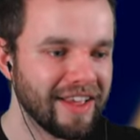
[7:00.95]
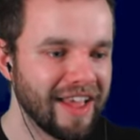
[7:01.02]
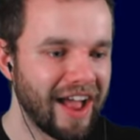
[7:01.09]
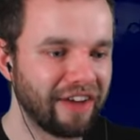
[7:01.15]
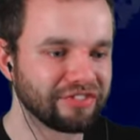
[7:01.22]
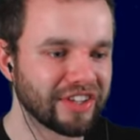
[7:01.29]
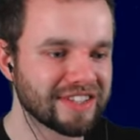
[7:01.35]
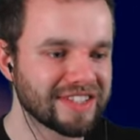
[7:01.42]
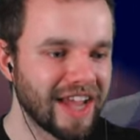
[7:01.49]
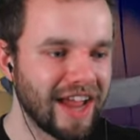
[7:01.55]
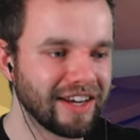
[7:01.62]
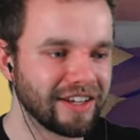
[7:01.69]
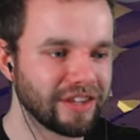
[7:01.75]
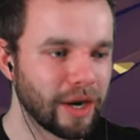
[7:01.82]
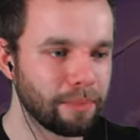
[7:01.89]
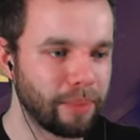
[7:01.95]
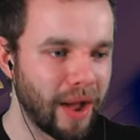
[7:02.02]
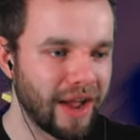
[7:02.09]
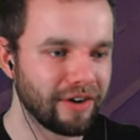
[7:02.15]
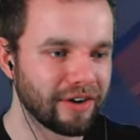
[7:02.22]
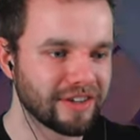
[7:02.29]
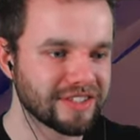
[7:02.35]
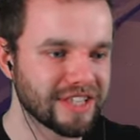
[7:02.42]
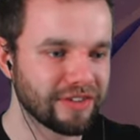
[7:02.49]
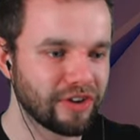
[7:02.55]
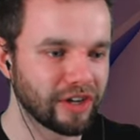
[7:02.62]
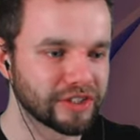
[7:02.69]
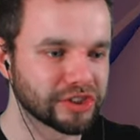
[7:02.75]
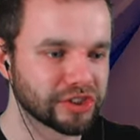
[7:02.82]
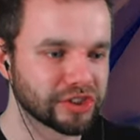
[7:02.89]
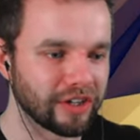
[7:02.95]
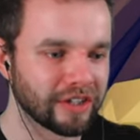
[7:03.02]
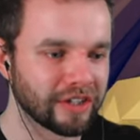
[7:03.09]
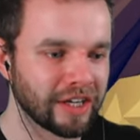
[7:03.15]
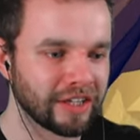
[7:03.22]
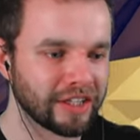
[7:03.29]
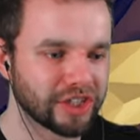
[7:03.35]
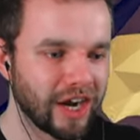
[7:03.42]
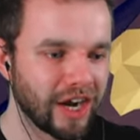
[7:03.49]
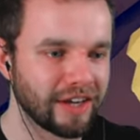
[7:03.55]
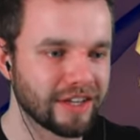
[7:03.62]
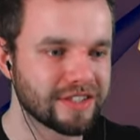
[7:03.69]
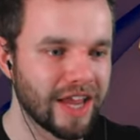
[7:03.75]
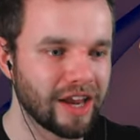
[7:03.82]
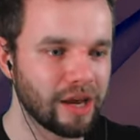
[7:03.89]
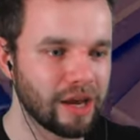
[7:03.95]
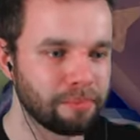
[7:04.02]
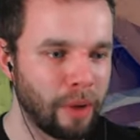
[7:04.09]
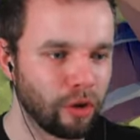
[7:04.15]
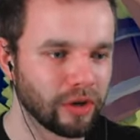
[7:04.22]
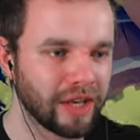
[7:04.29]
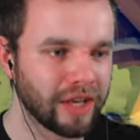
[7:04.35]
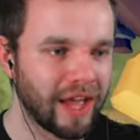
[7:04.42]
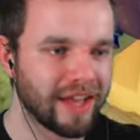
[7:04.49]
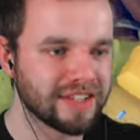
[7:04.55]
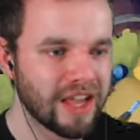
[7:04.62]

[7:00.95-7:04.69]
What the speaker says: have decided they're pirates. They've got drunk and they're trying to sail a boat. Lads,